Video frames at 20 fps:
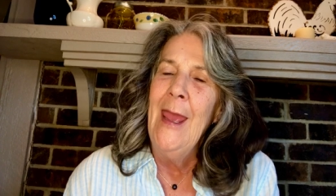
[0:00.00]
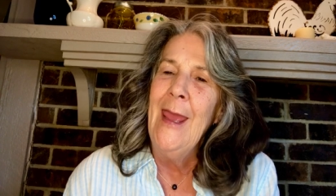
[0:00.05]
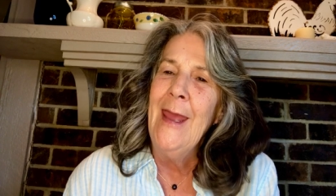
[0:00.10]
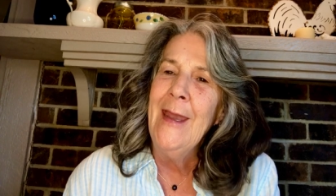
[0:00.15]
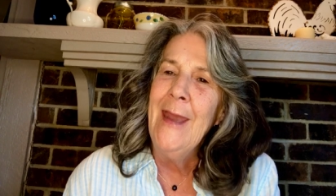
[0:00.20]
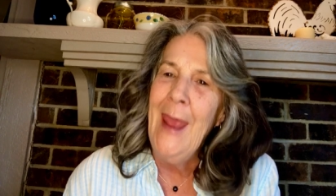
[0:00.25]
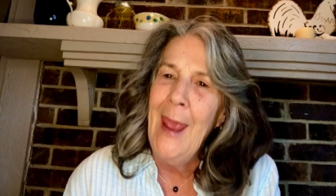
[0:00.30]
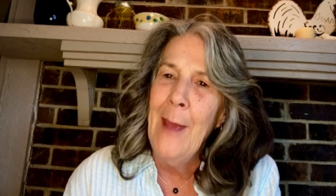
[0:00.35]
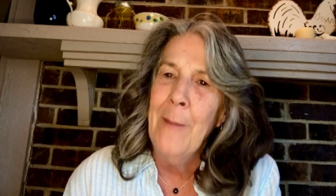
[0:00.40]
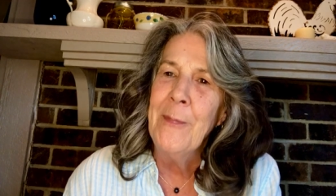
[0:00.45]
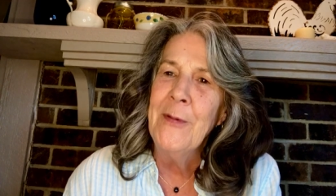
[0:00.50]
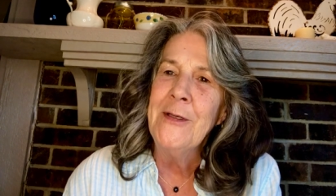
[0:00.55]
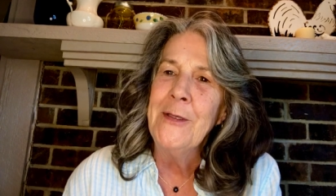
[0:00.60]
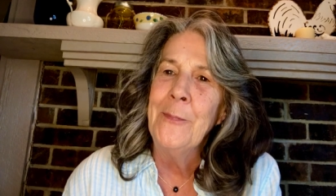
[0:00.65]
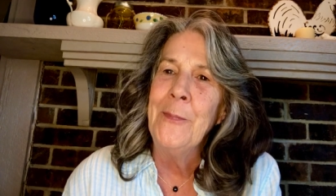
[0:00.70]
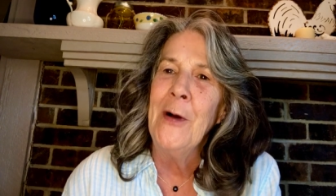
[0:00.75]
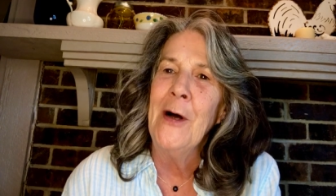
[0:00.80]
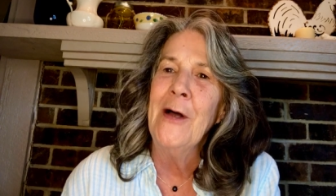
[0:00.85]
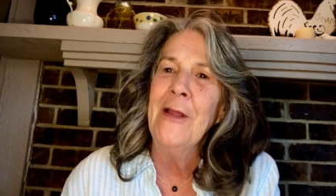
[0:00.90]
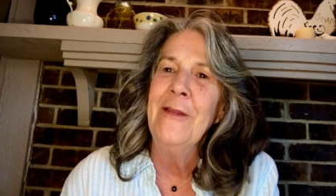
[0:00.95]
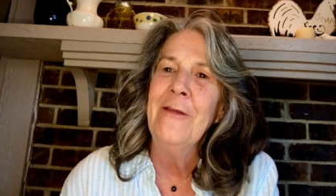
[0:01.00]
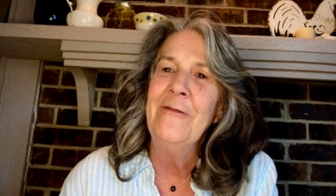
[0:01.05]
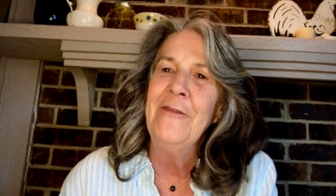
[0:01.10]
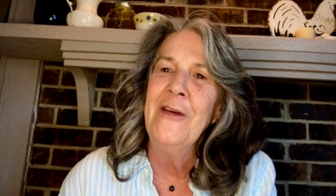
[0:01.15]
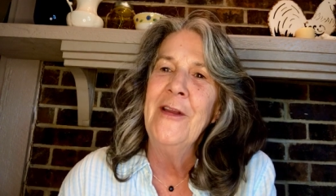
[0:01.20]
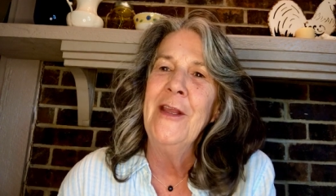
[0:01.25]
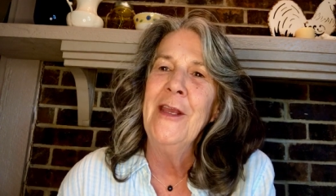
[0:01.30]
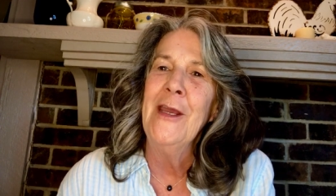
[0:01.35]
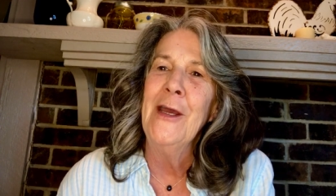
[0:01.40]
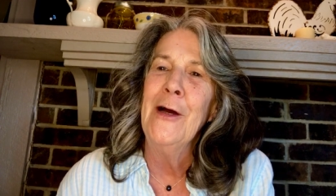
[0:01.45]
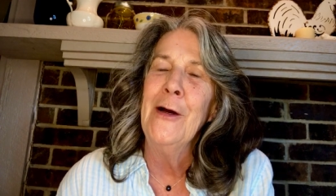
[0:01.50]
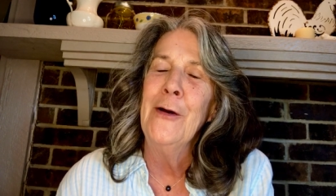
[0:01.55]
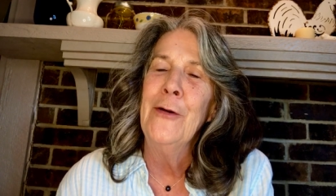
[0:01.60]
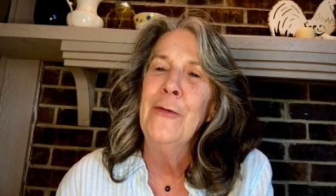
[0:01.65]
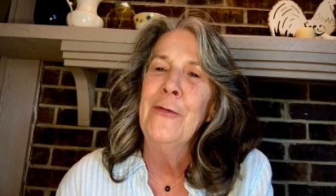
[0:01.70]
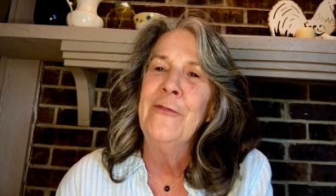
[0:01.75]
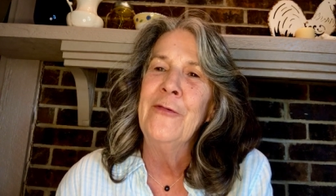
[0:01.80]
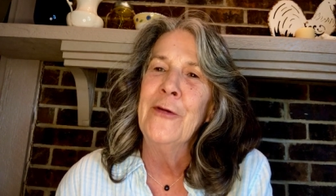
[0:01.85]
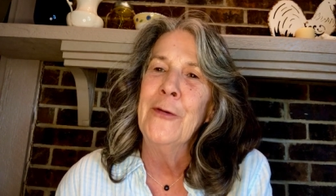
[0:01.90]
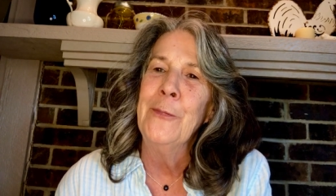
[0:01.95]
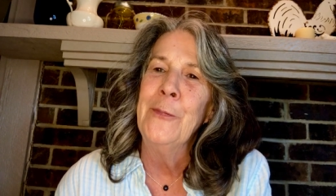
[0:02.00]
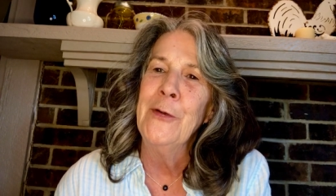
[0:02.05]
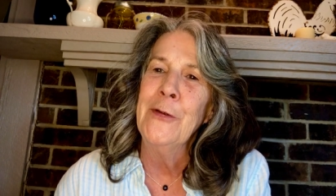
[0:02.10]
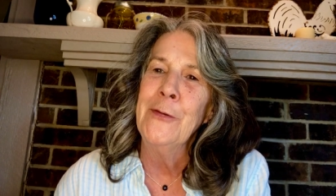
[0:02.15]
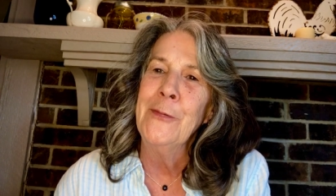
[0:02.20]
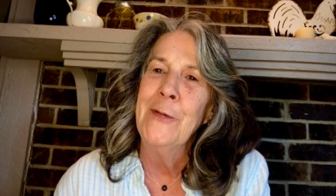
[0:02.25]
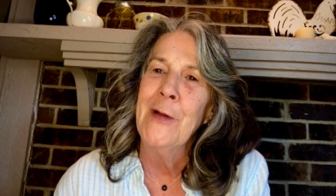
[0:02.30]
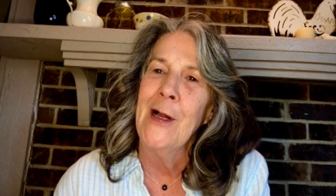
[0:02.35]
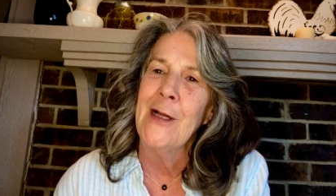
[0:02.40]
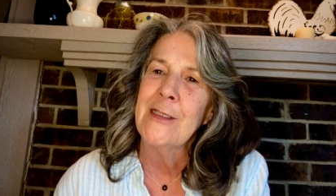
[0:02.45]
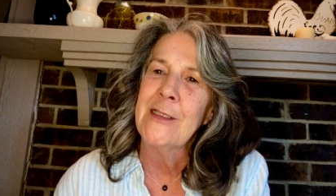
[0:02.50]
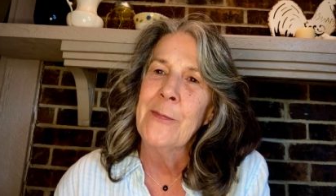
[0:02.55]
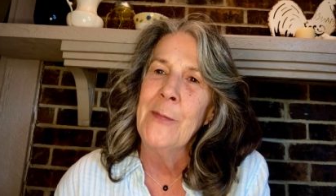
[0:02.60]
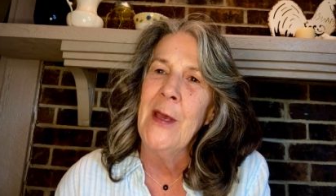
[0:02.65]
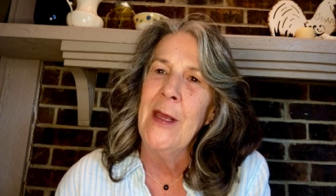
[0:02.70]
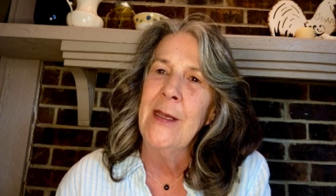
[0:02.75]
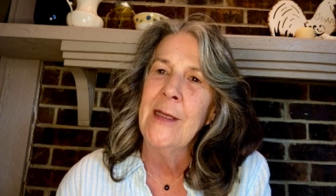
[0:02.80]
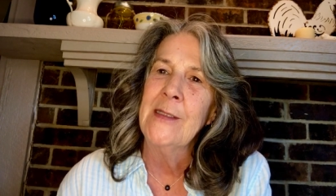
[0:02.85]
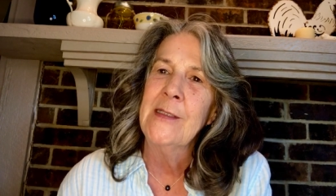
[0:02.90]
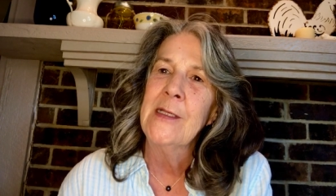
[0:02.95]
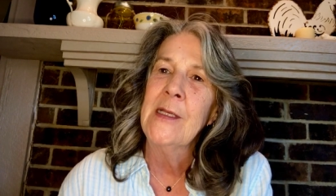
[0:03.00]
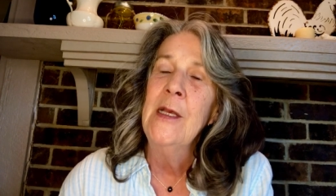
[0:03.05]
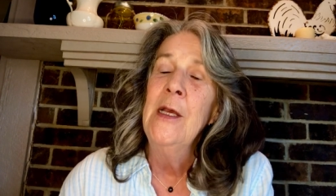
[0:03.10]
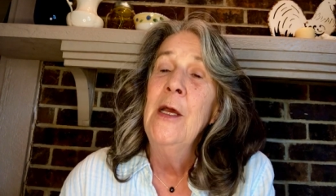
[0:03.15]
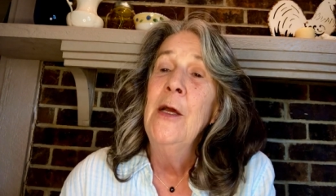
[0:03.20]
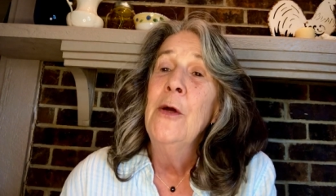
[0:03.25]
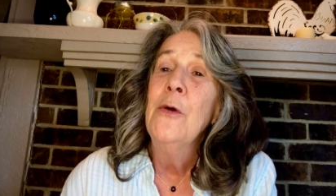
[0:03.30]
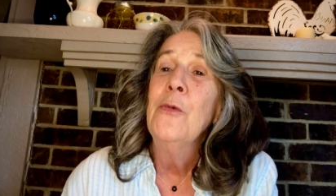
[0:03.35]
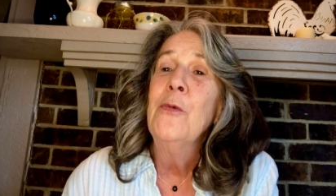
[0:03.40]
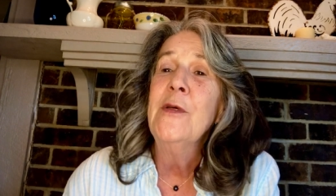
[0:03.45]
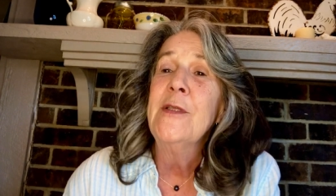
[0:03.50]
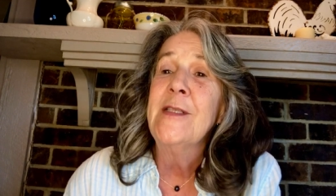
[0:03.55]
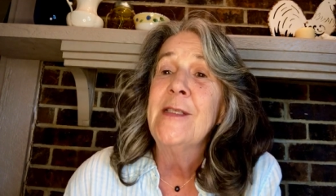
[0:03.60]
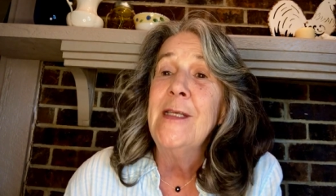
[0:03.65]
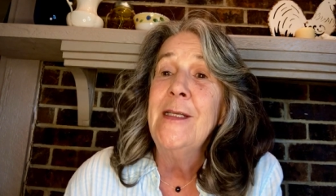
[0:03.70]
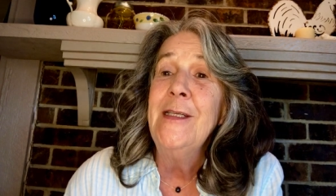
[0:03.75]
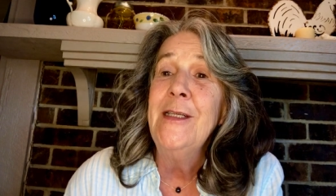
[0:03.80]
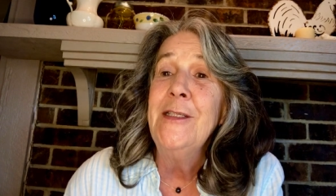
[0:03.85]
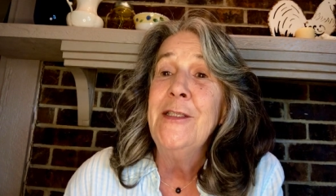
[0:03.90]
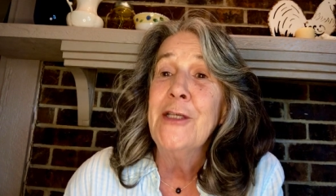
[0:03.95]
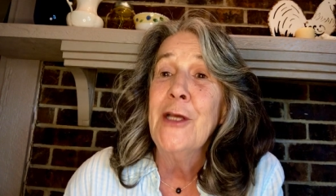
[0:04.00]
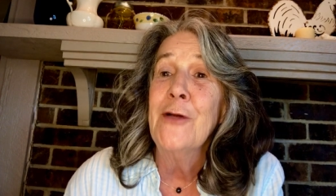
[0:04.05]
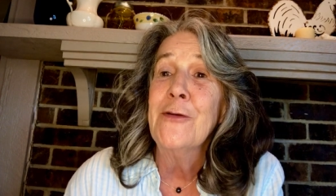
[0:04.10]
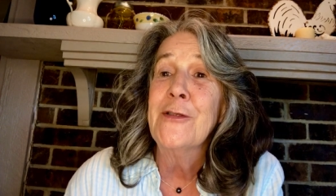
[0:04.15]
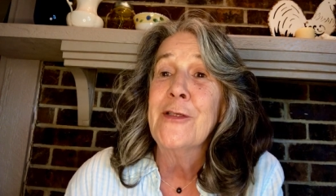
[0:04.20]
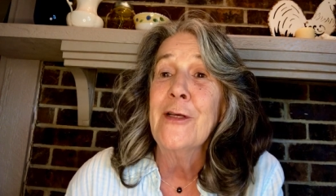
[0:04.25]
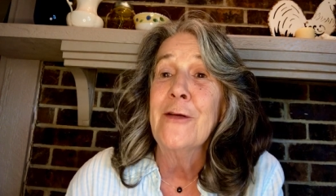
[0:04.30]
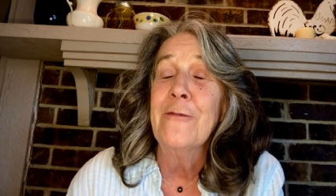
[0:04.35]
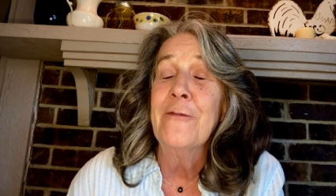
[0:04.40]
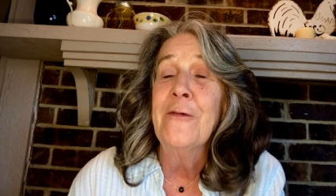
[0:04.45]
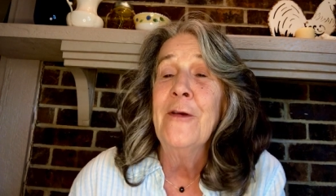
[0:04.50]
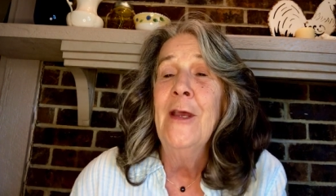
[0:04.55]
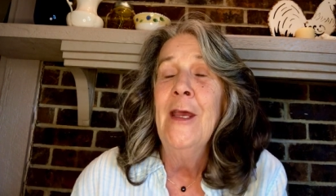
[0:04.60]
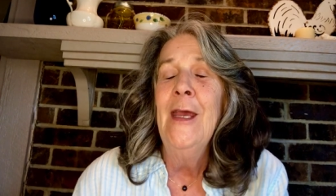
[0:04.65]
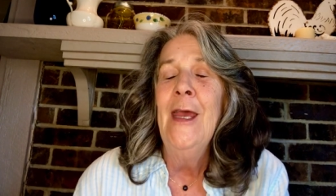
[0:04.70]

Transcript: and happened upon the video for Boom Cosmetics with Cindy Joseph,